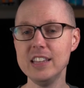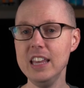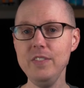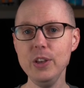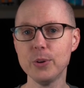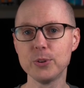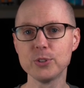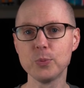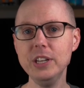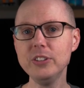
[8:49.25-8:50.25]
As EV
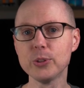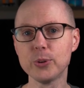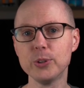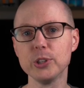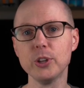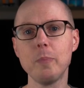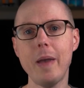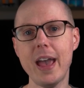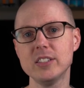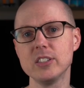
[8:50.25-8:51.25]
owners, we need to learn to look
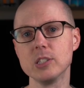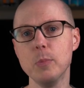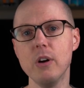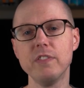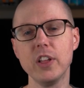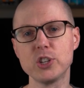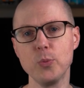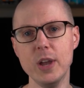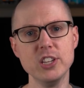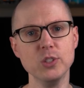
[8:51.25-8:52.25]
past the small
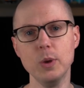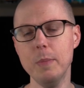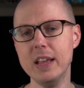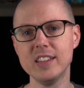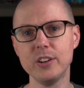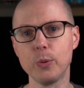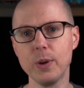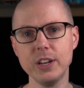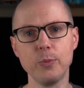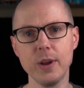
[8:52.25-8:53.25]
fluctuations we may see in our
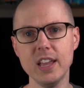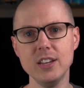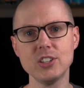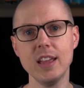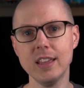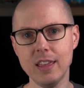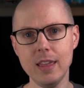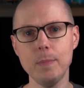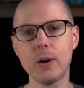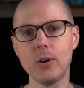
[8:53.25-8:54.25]
rated range and
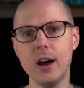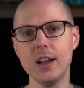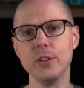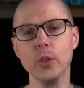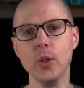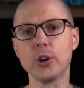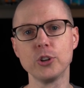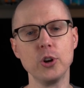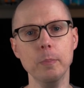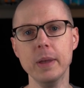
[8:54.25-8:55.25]
keep our eye on the longer
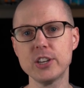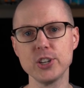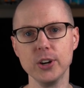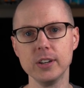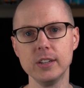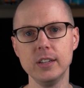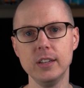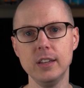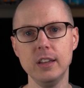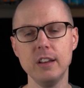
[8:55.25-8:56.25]
term picture
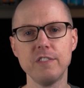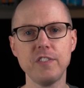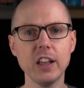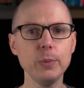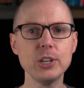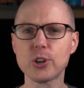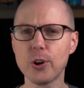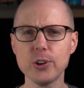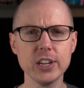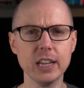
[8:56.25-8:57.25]
following
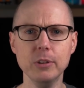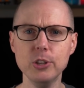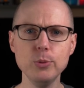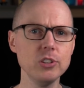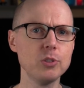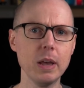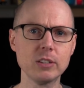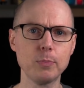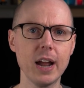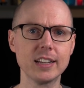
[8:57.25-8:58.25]
charging and usage
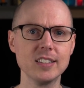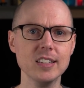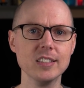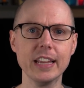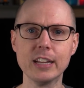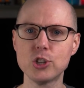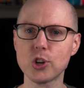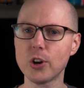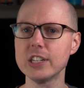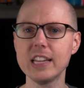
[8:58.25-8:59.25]
best practices like
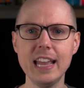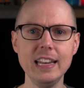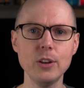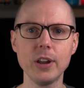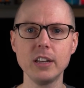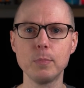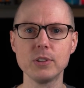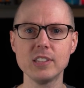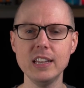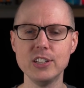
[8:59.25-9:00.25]
charging to 80 or
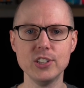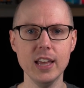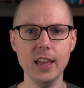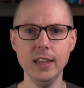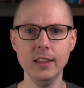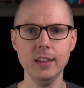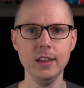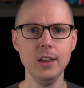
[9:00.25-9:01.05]
90% each day,